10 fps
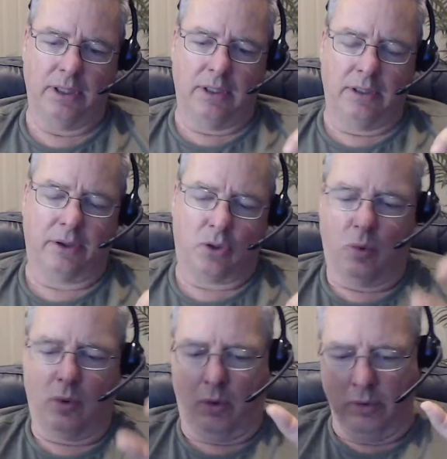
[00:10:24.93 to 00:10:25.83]
The
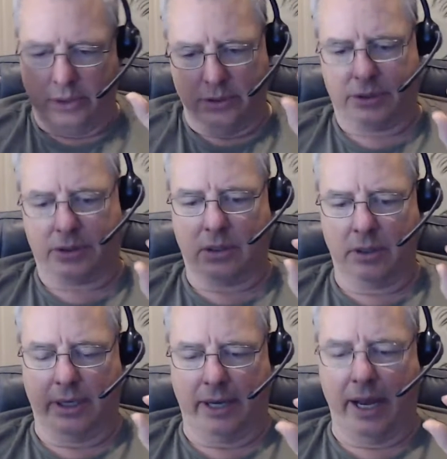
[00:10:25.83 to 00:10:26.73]
only
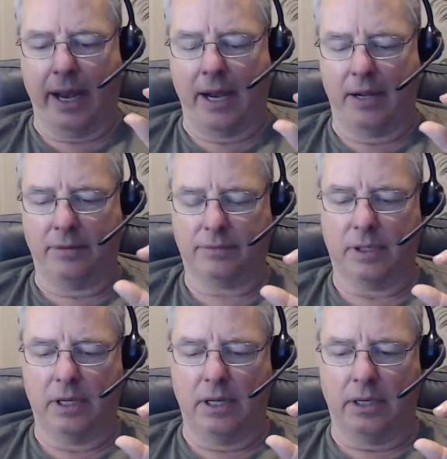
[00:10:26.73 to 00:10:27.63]
concern I have
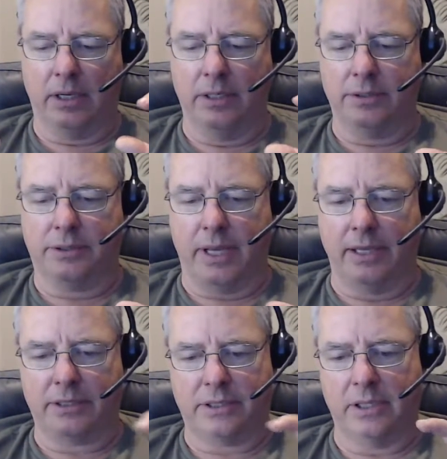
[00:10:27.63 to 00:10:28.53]
is
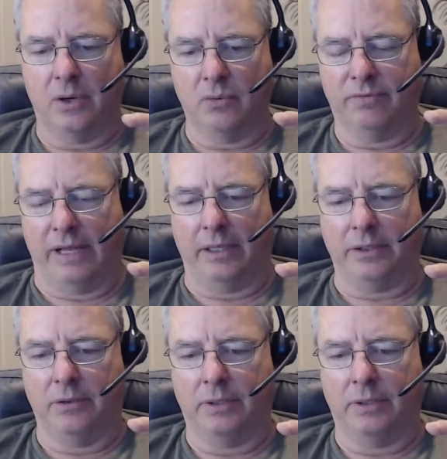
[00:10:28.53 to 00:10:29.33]
SEO value.